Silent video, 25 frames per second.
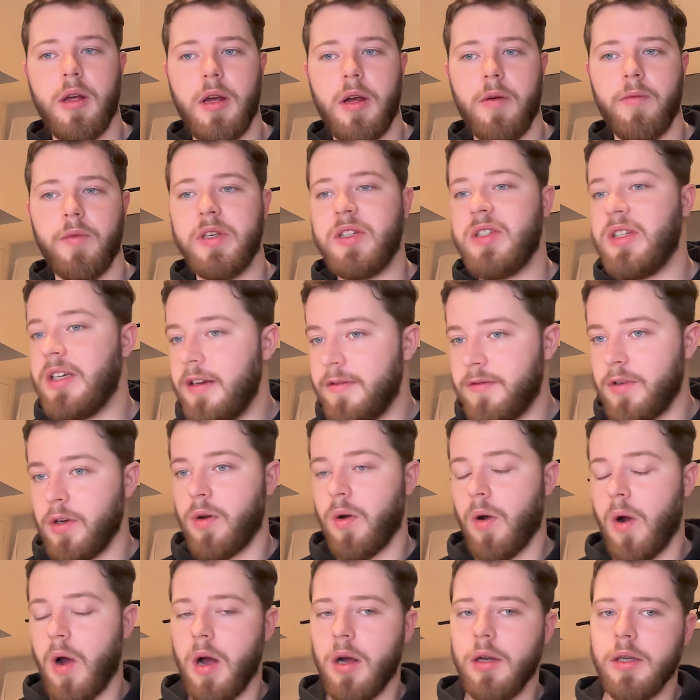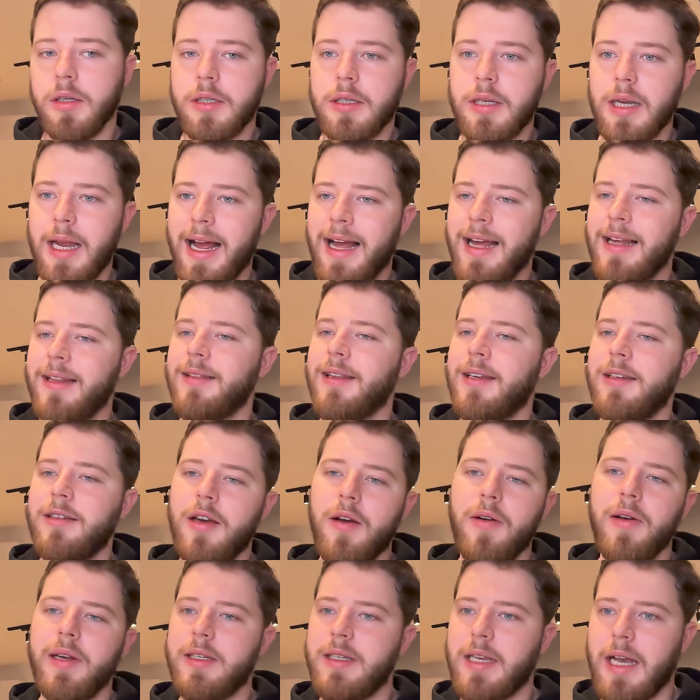received a grant, and they
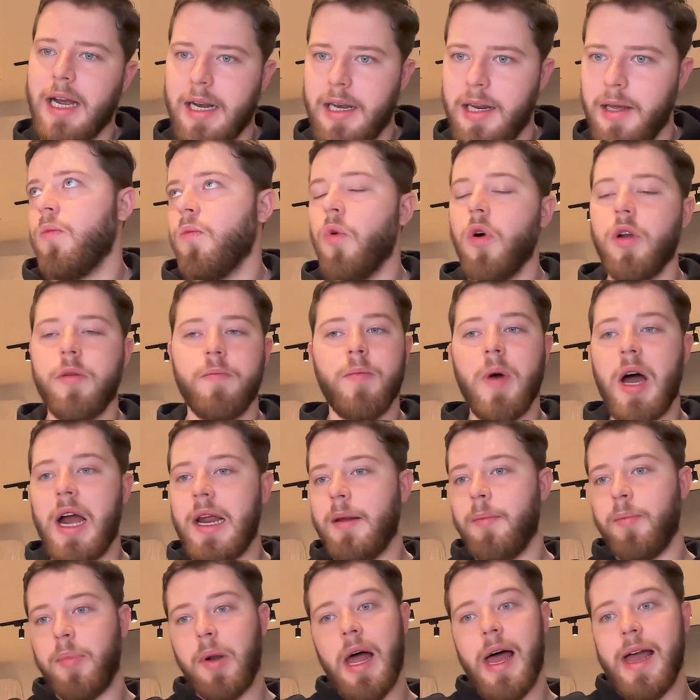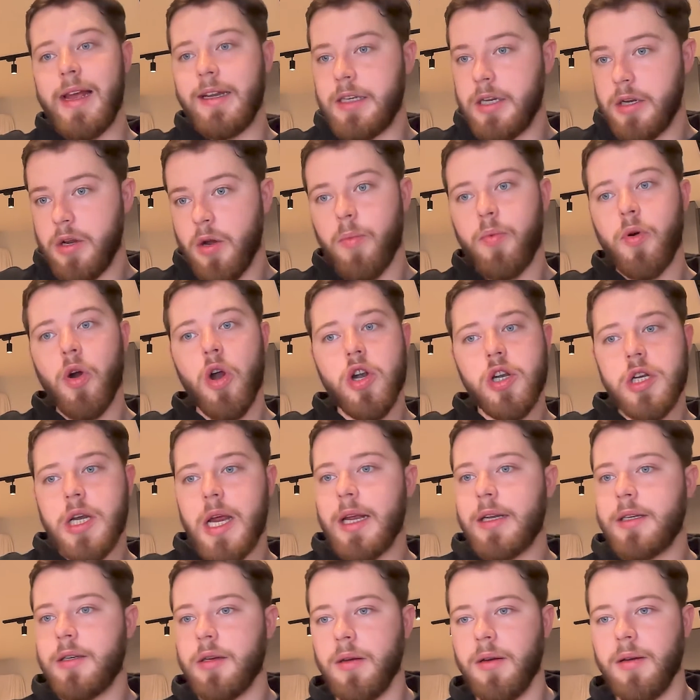know exactly what might apply to your
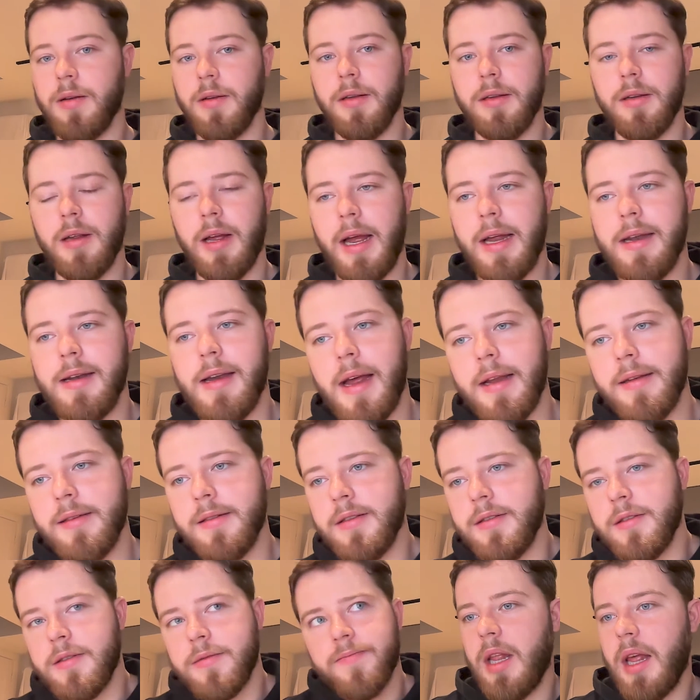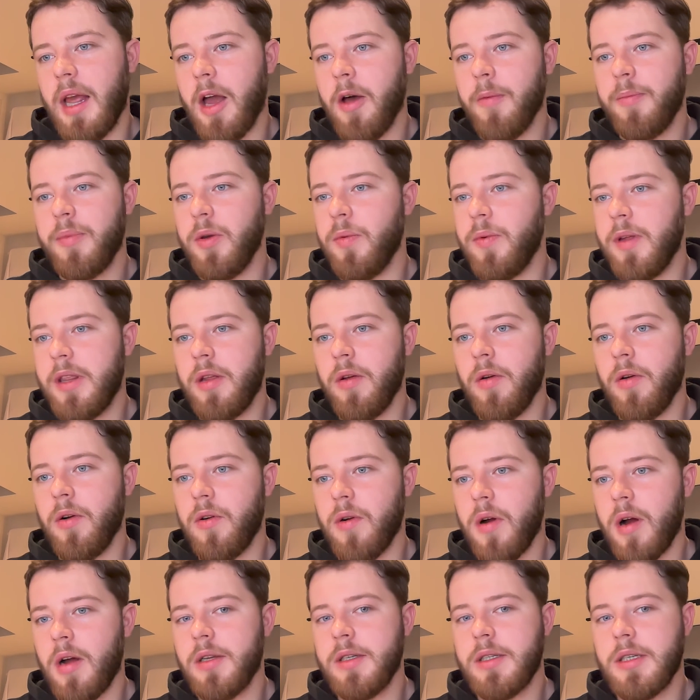project and help you with your
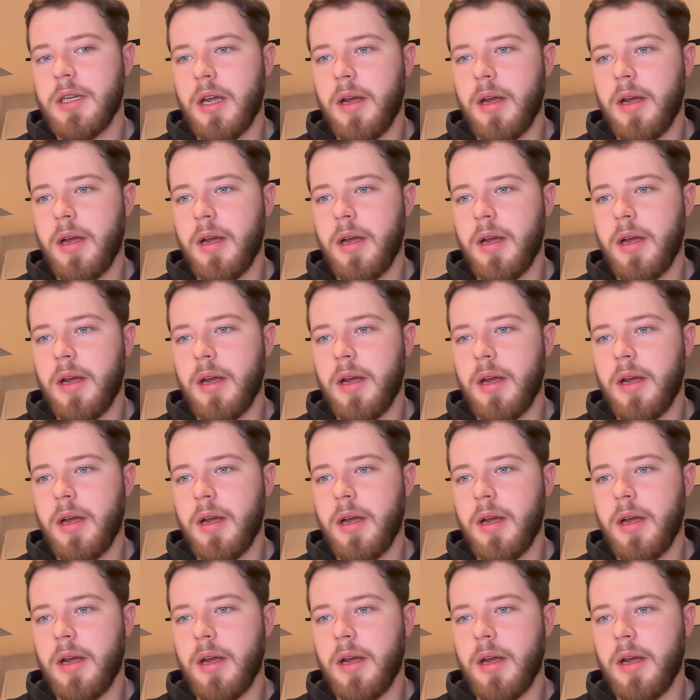grant